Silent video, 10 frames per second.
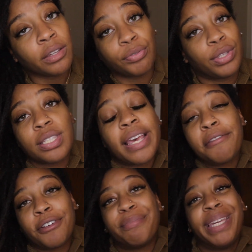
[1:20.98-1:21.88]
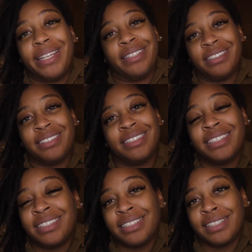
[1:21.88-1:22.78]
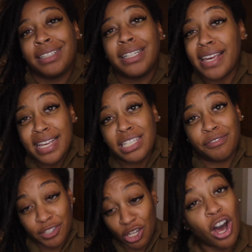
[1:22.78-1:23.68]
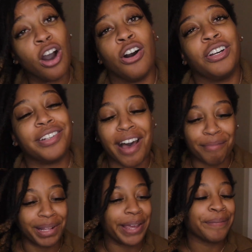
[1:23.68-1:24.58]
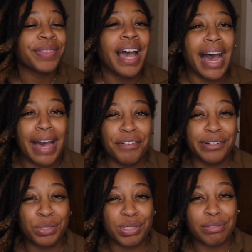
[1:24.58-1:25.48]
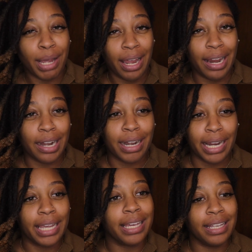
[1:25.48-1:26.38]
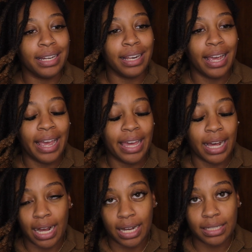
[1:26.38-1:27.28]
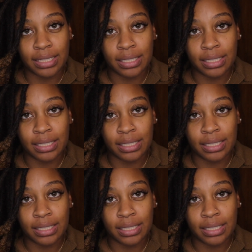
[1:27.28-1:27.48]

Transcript: This ain't for me, it's for y'all. No, I'm playing. I haven't retwisted my hair in a hot